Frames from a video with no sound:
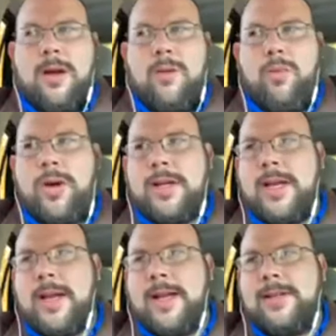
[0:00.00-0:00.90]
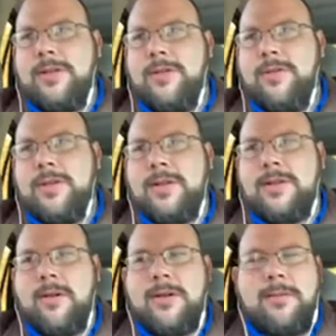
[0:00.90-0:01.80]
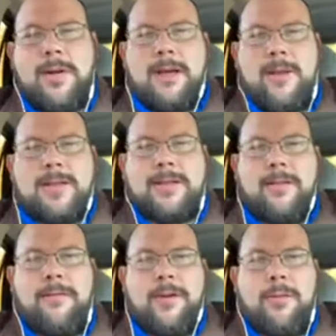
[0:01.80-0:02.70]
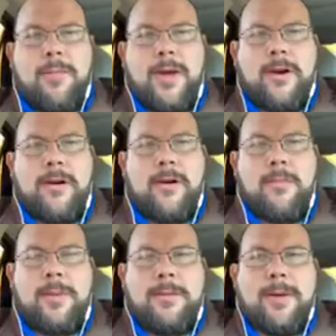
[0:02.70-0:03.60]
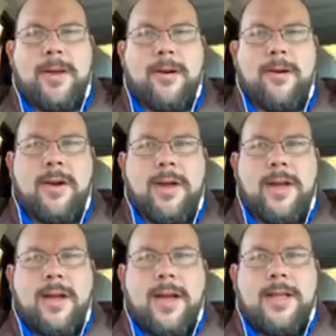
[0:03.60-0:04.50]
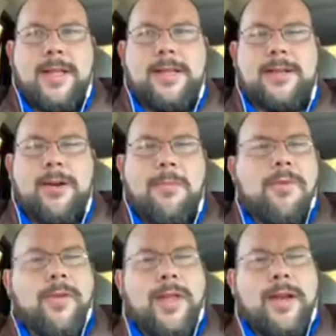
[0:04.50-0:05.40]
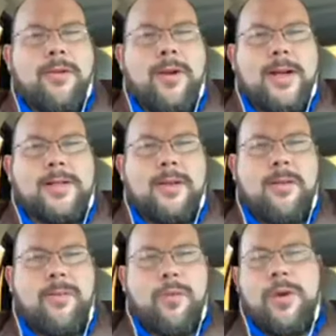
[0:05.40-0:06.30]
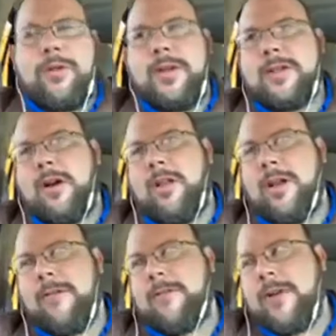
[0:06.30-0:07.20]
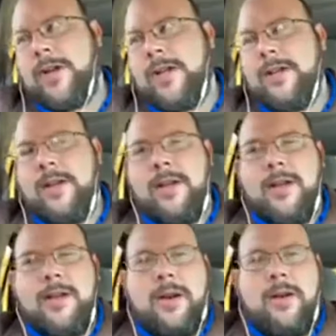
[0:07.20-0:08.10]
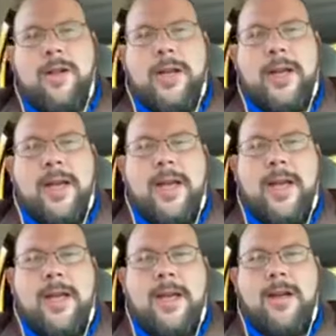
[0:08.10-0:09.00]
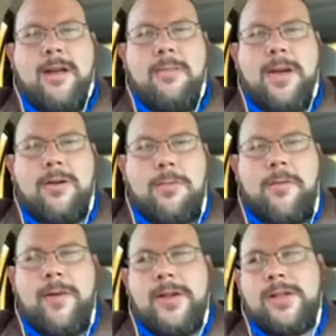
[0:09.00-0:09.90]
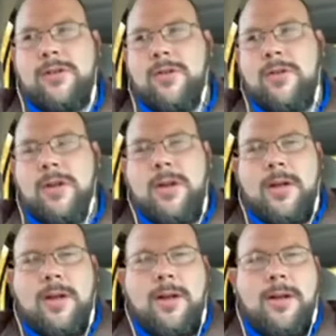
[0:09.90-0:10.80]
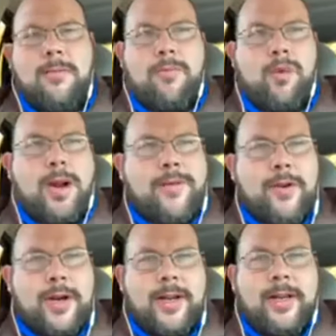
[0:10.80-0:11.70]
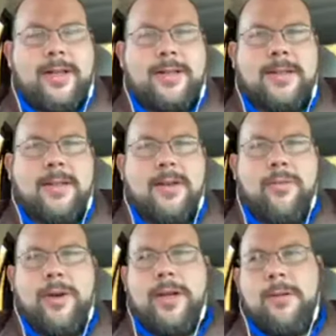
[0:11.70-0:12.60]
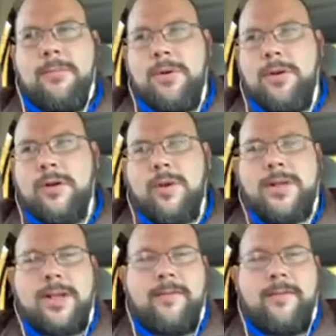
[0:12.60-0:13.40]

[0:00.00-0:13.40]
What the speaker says: What can I do to start to make myself feel better or be better? And then start moving that direction. Whether it's calling a friend, calling a medical professional, whatever it is, reading a book, watching a